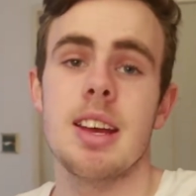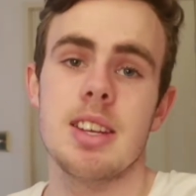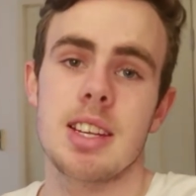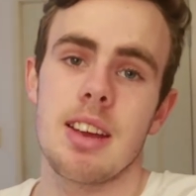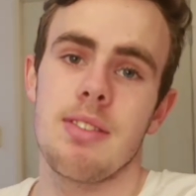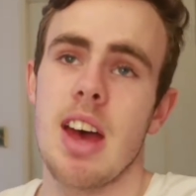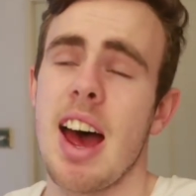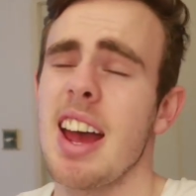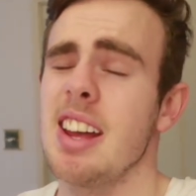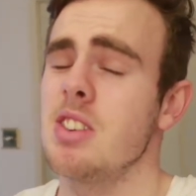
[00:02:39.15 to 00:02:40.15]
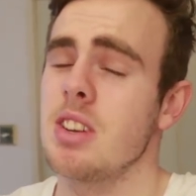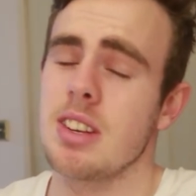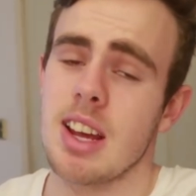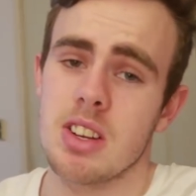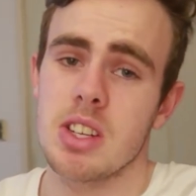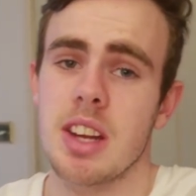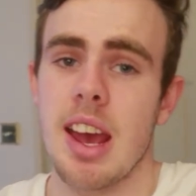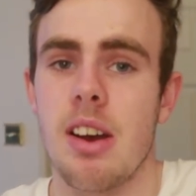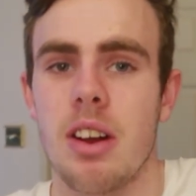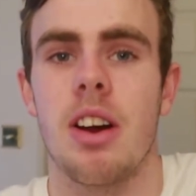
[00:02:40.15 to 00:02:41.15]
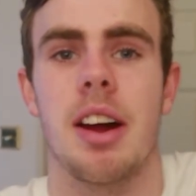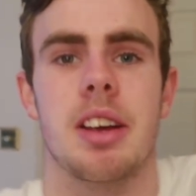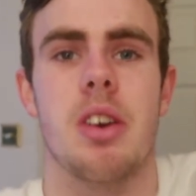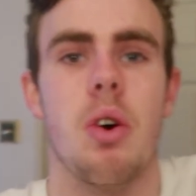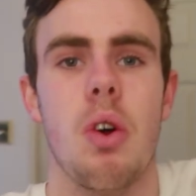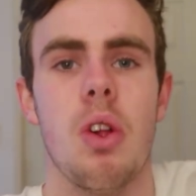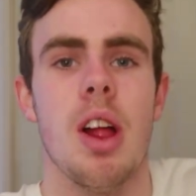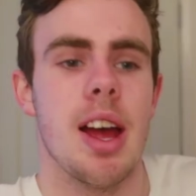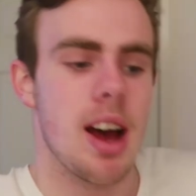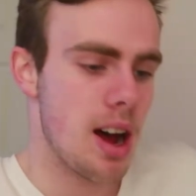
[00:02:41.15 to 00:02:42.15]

is give the agent-scout guy a call,